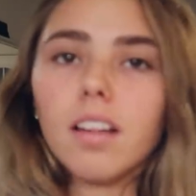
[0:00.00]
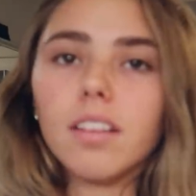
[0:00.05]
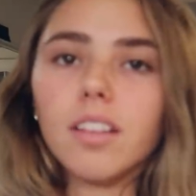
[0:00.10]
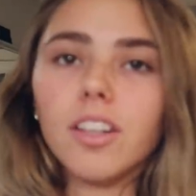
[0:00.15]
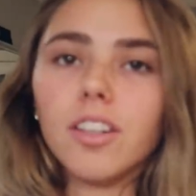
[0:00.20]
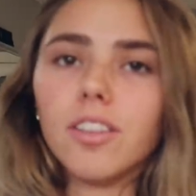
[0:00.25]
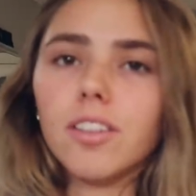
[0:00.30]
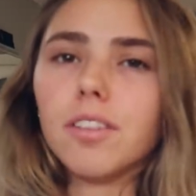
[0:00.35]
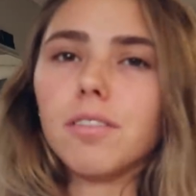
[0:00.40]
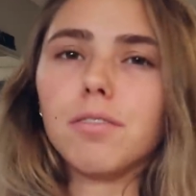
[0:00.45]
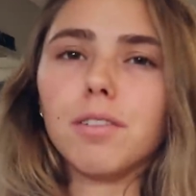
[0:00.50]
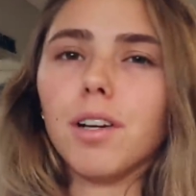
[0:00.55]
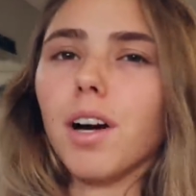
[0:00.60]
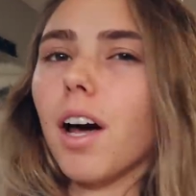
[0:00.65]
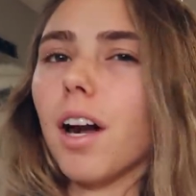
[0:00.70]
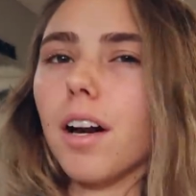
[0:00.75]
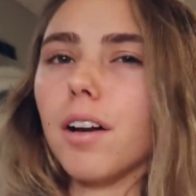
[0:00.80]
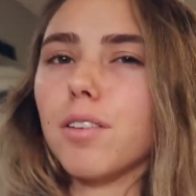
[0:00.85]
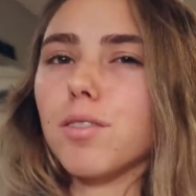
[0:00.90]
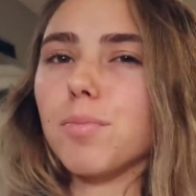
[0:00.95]
Literally
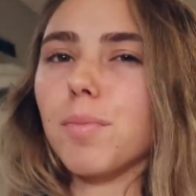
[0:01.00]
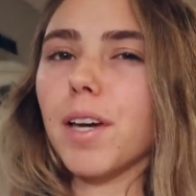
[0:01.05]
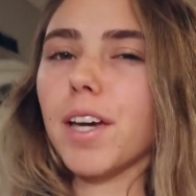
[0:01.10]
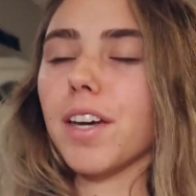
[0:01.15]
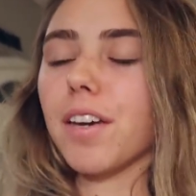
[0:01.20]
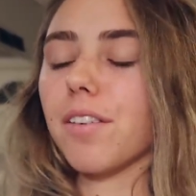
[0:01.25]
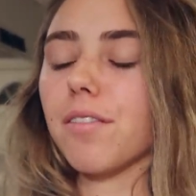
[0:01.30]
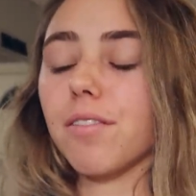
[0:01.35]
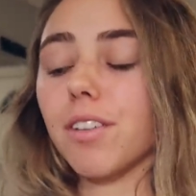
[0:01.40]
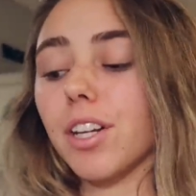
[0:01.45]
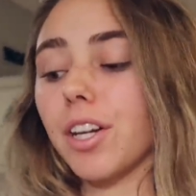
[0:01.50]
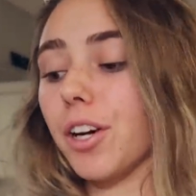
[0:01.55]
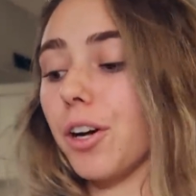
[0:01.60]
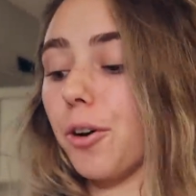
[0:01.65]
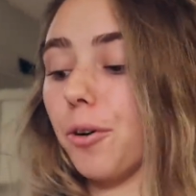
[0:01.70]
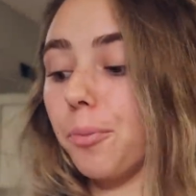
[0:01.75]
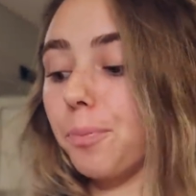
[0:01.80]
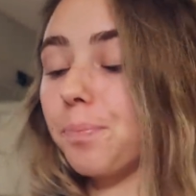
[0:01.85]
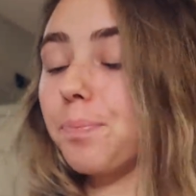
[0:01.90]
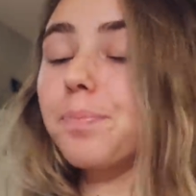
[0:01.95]
forgot I was making a
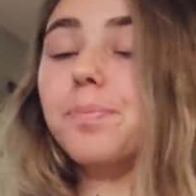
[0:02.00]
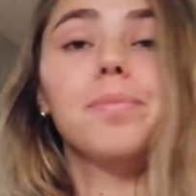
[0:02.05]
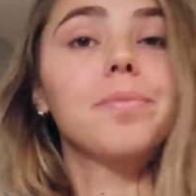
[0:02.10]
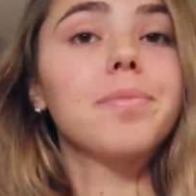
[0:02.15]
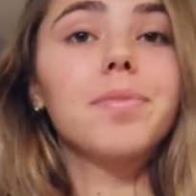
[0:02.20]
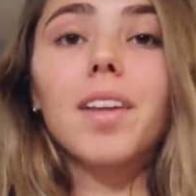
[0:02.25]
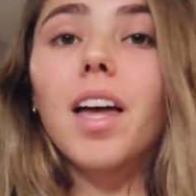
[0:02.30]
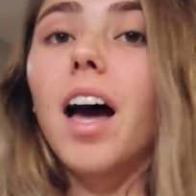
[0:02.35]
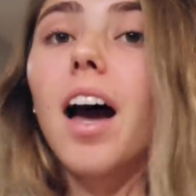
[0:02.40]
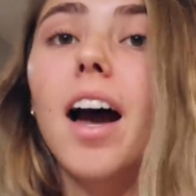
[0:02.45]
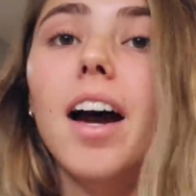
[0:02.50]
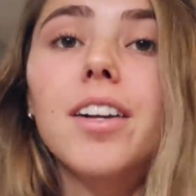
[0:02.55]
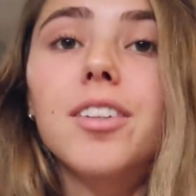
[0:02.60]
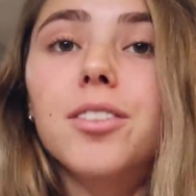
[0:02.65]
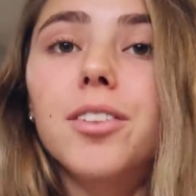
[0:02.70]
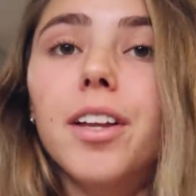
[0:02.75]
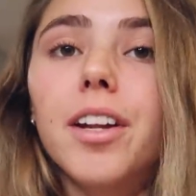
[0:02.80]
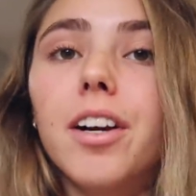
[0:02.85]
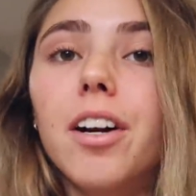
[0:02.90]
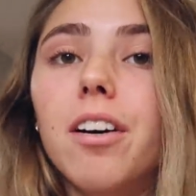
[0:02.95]
video. I
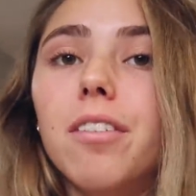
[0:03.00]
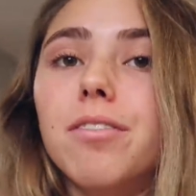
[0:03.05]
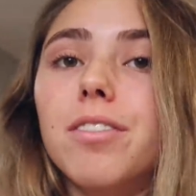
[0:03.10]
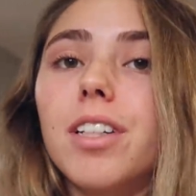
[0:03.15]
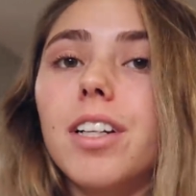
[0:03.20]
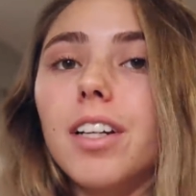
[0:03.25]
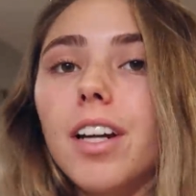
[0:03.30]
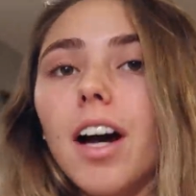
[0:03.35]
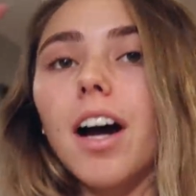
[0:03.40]
do that often.